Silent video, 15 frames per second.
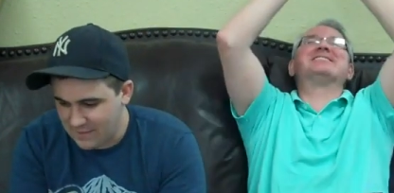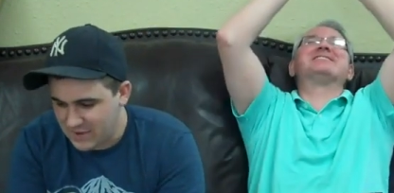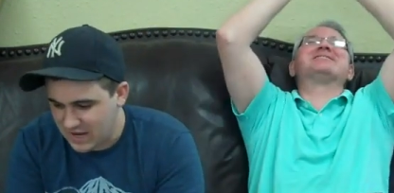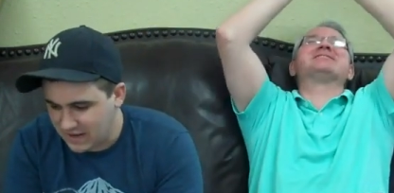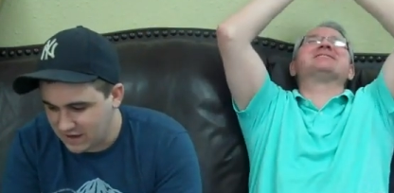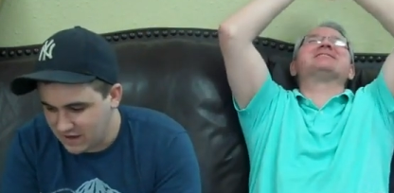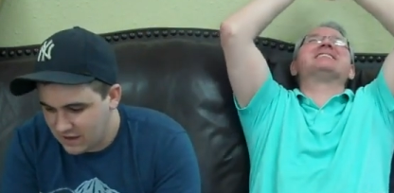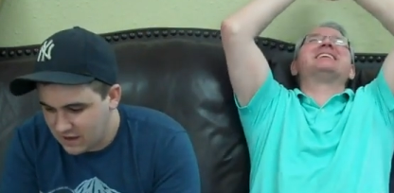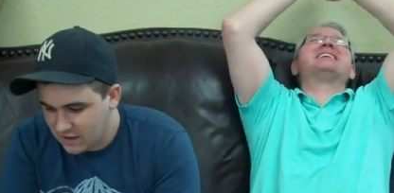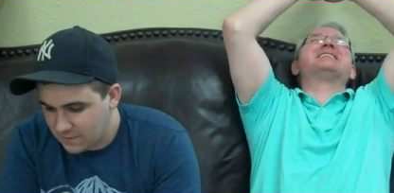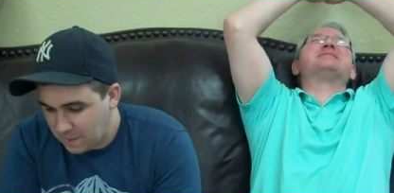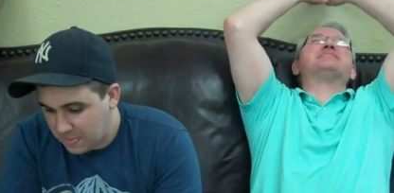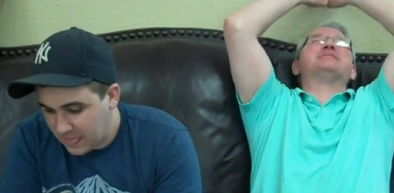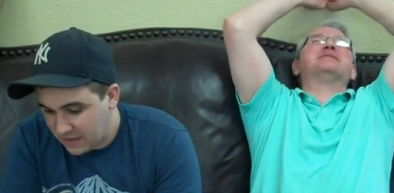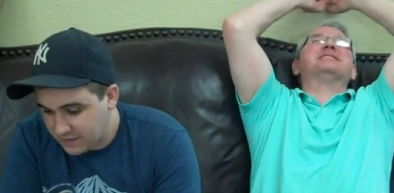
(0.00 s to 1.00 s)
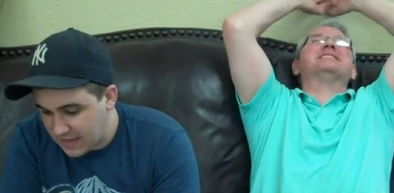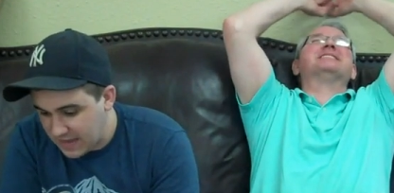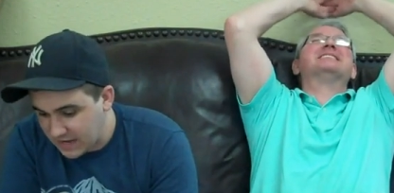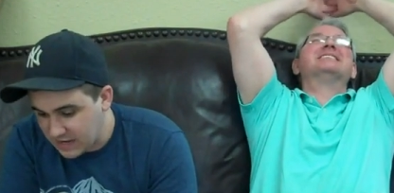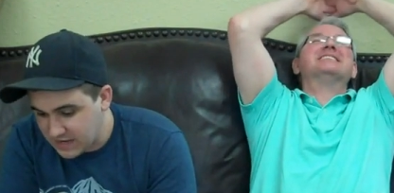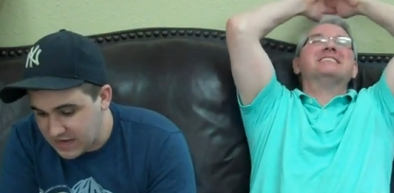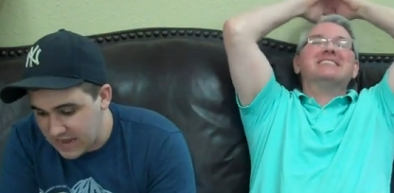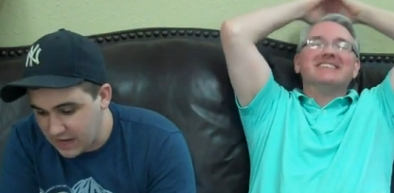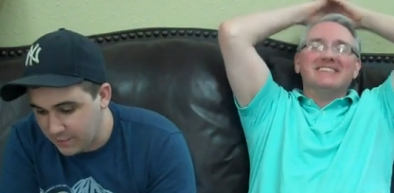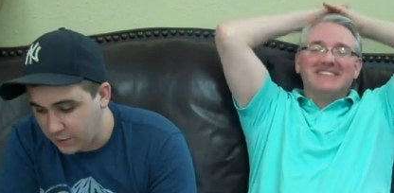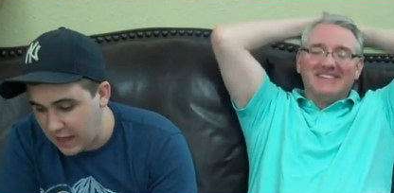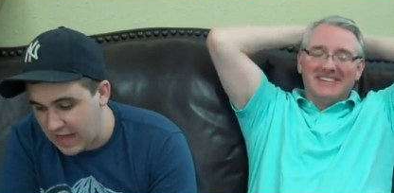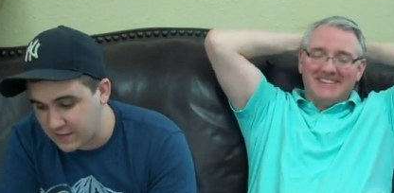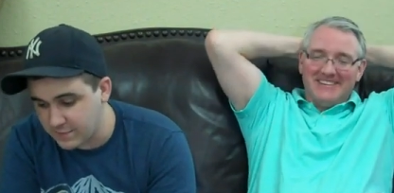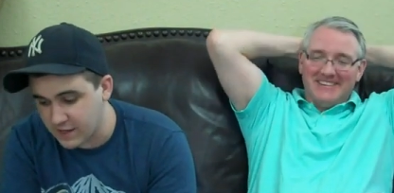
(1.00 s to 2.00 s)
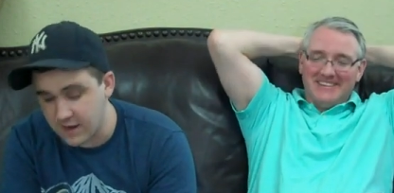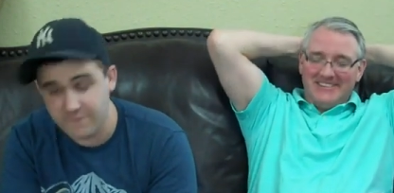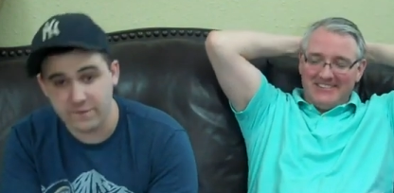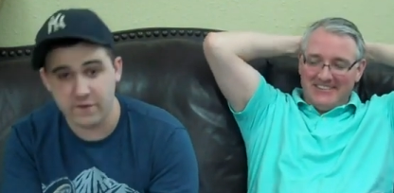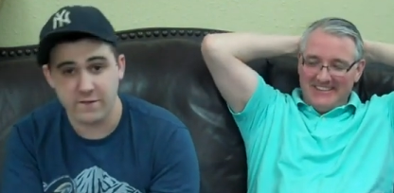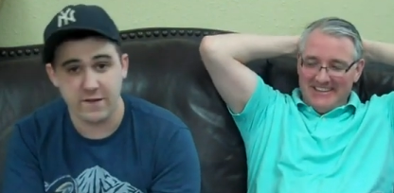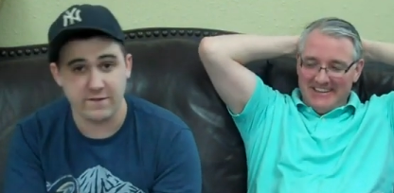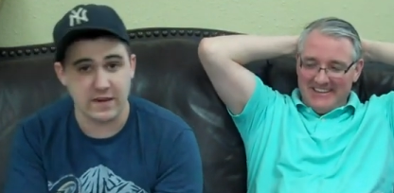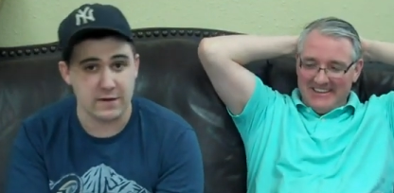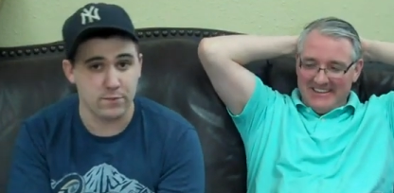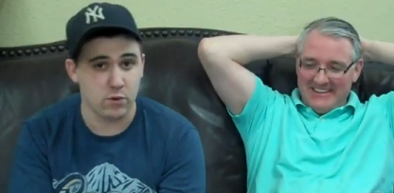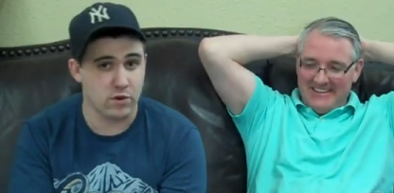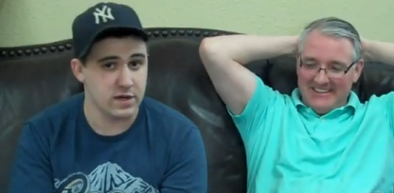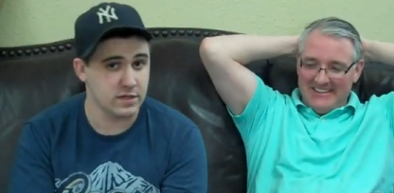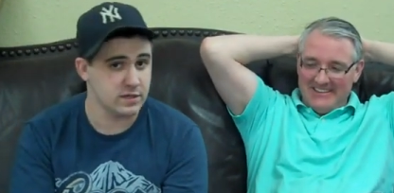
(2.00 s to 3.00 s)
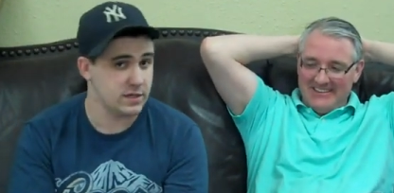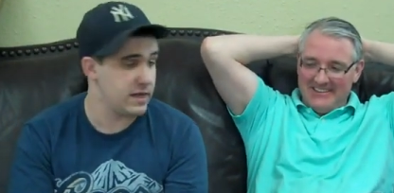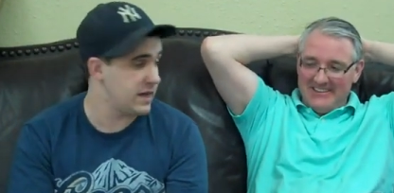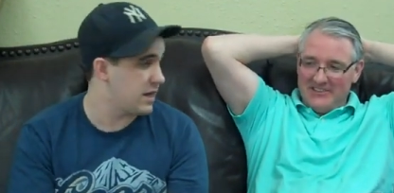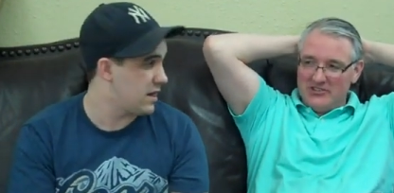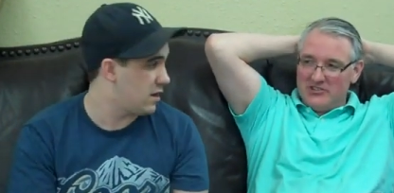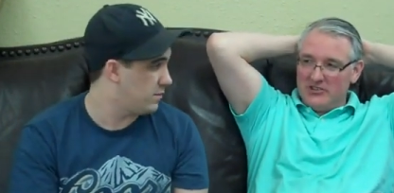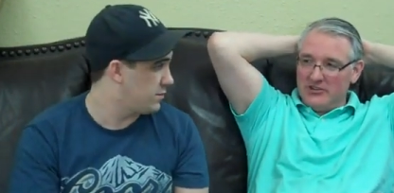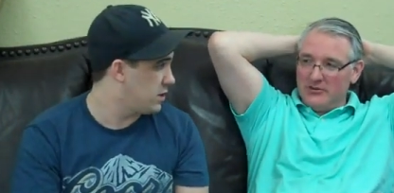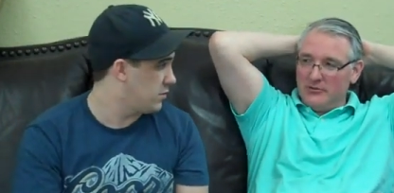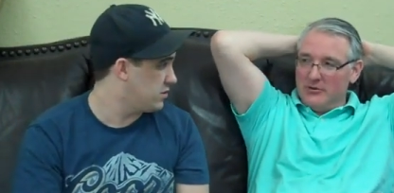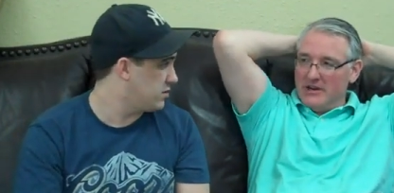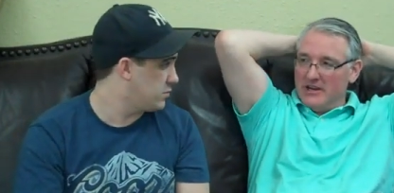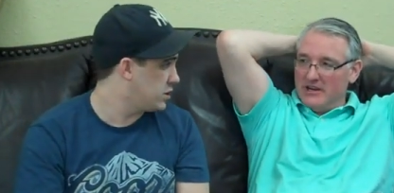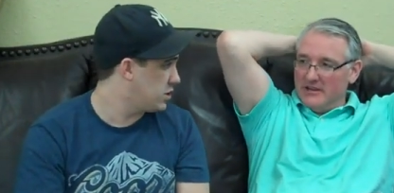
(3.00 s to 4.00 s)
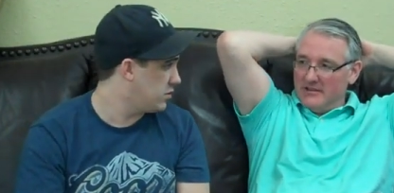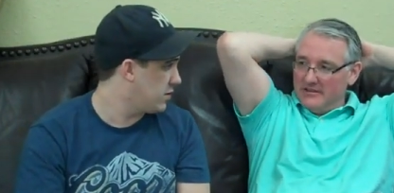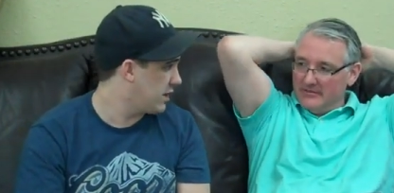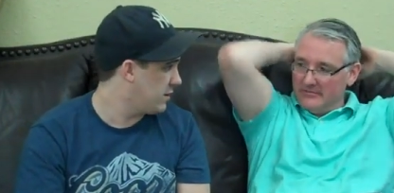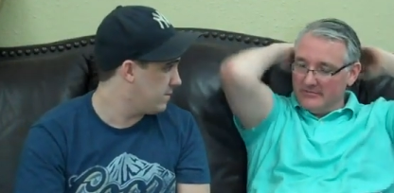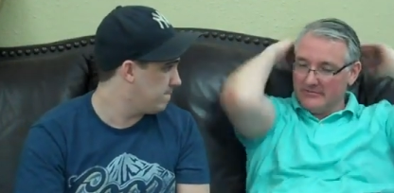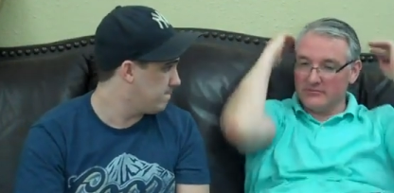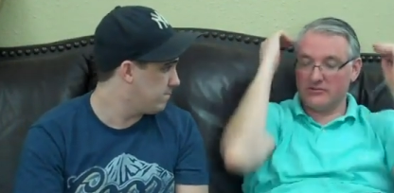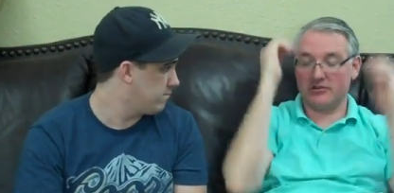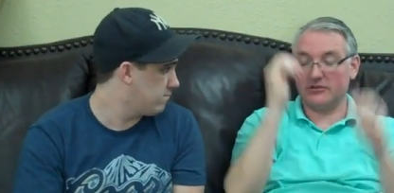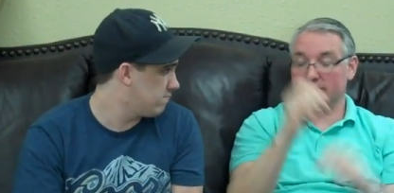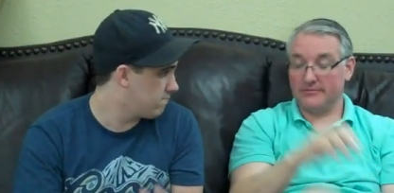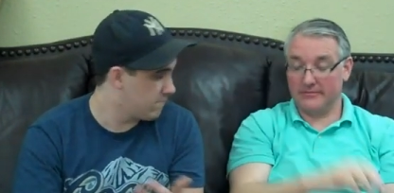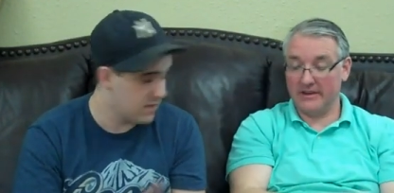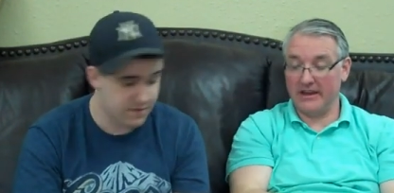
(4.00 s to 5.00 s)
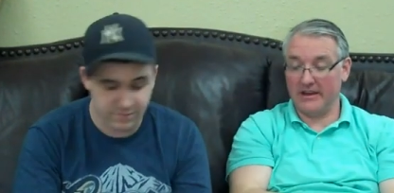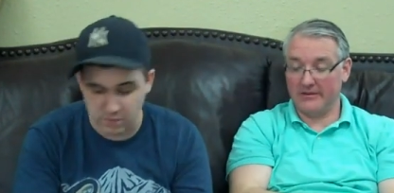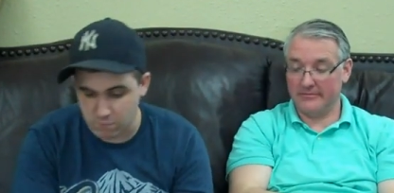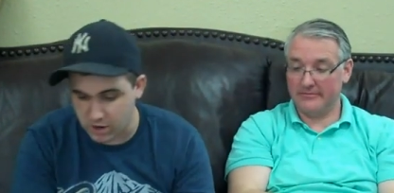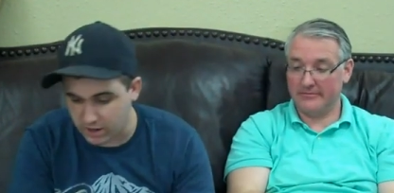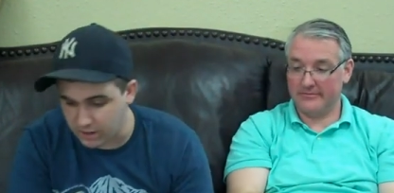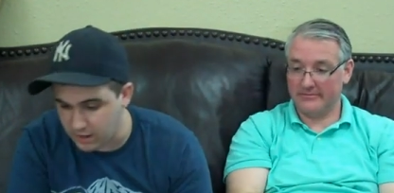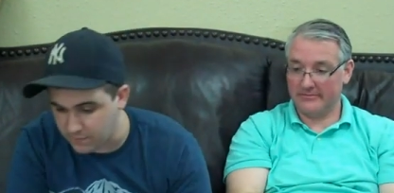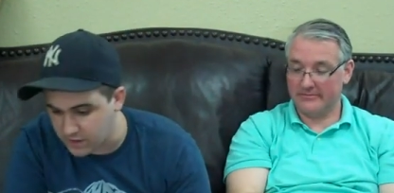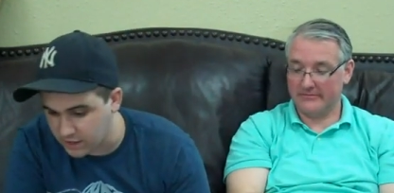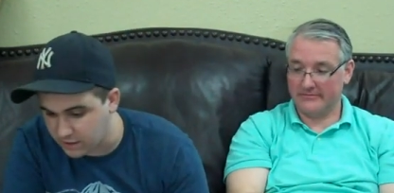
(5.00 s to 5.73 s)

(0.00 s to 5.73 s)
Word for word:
Speaker 1: I mean, they could take a plasma gun for 15 points, and they can help sure, do some shooting. Sure. If you wanted, I